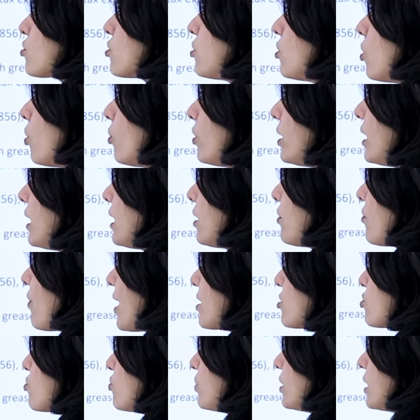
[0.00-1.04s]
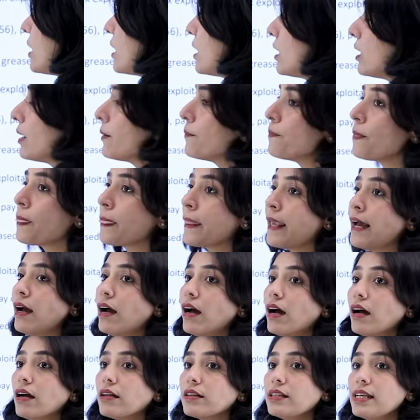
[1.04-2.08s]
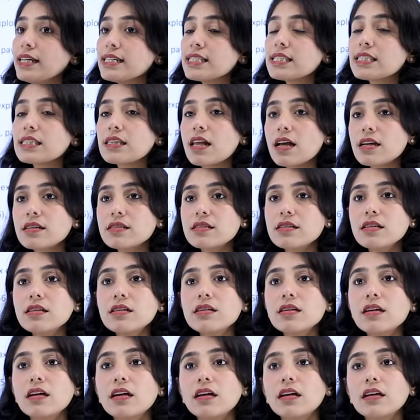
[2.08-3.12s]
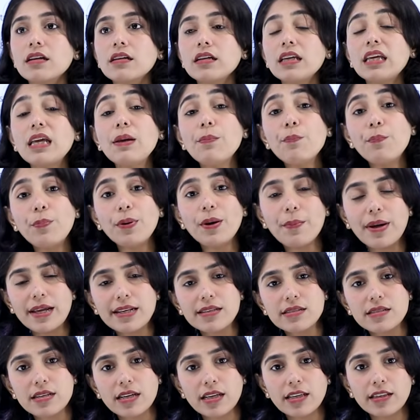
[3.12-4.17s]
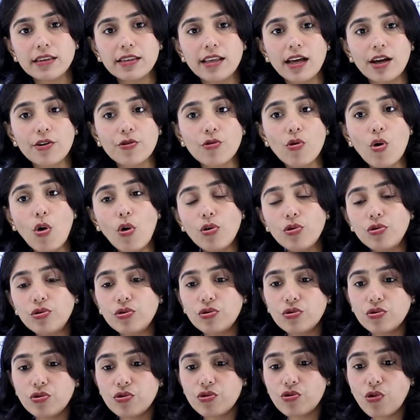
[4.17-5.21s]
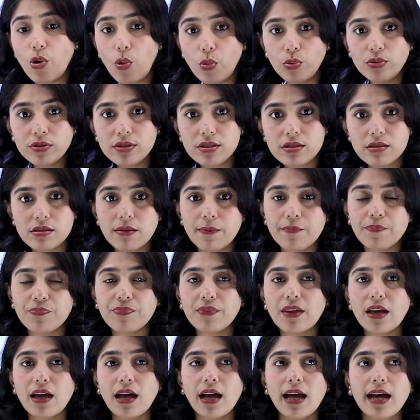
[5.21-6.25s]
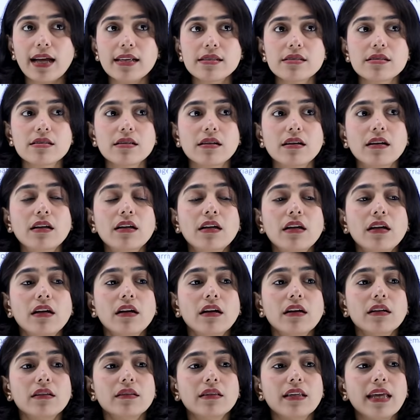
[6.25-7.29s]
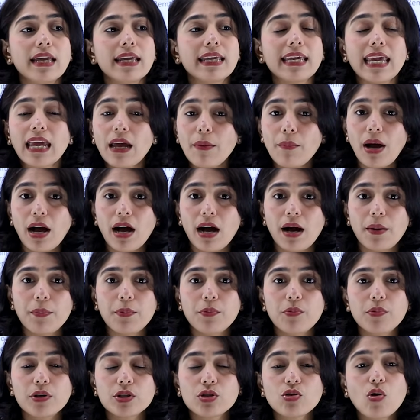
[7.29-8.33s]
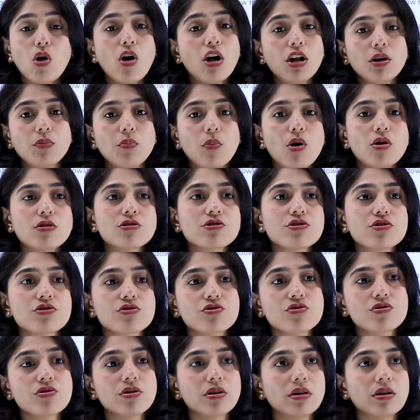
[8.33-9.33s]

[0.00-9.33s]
slowly, gradually they started implementing their own rules, and they came up with almost,